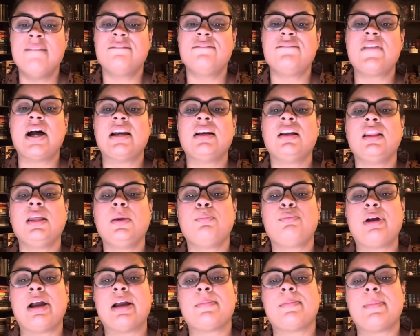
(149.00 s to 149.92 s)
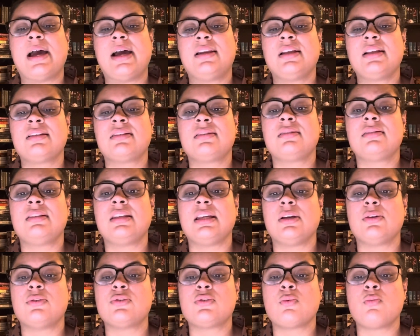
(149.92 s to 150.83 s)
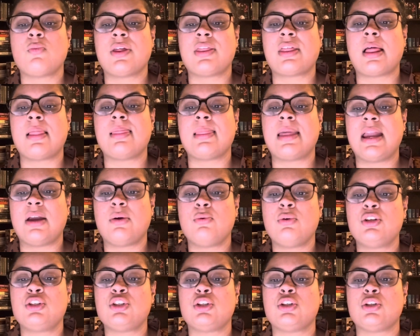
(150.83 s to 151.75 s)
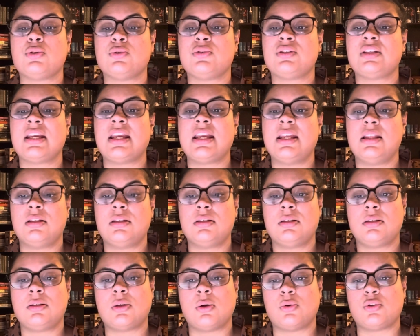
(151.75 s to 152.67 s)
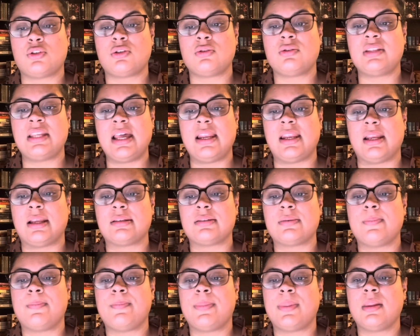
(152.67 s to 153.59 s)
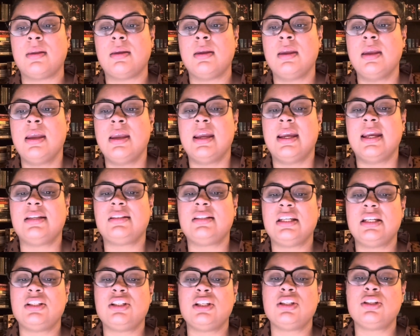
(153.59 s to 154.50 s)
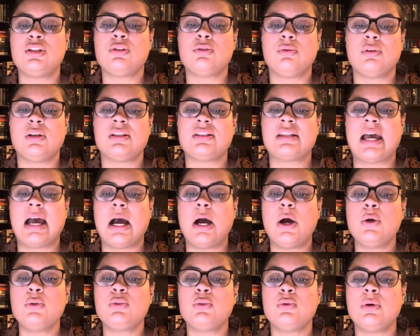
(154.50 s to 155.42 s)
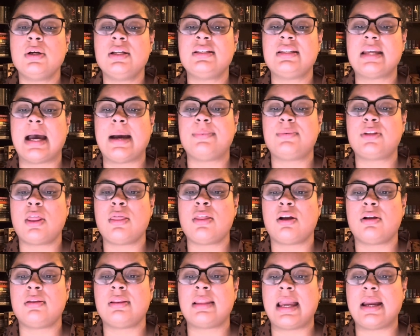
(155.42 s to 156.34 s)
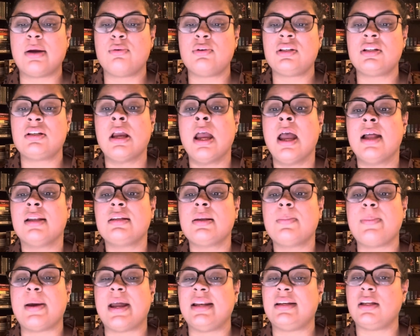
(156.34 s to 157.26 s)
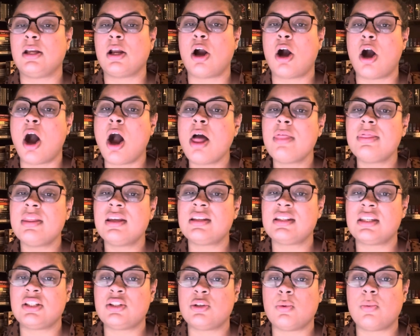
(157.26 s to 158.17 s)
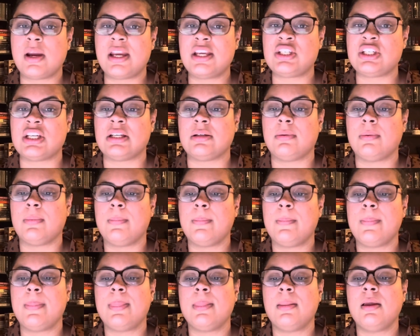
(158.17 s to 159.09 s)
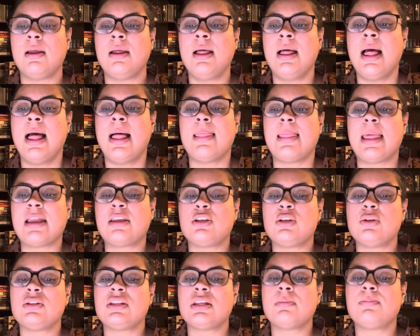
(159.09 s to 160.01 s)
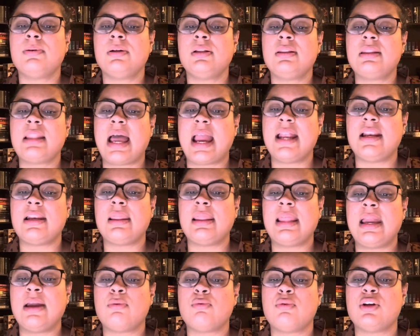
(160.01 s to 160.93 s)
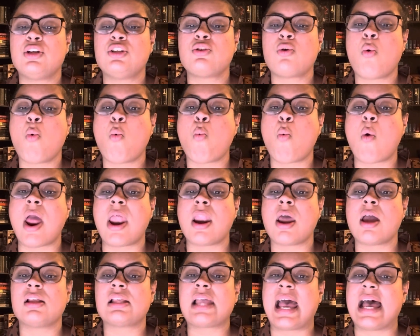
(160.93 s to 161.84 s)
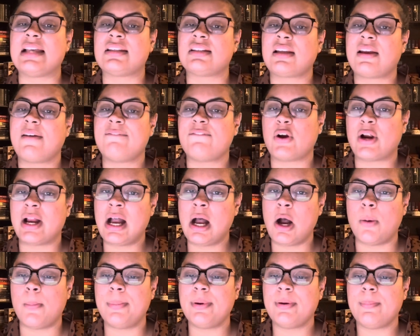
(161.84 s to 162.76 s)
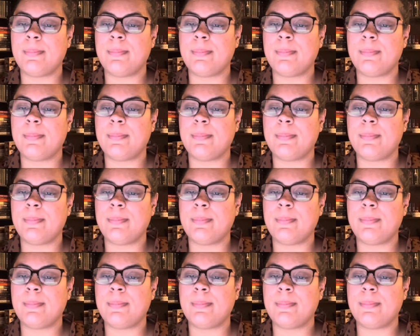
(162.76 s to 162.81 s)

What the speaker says: Finally, pragmatic deals with language use in social settings. It teaches students how to adapt their language depending on the situation, like using polite language when asking for help.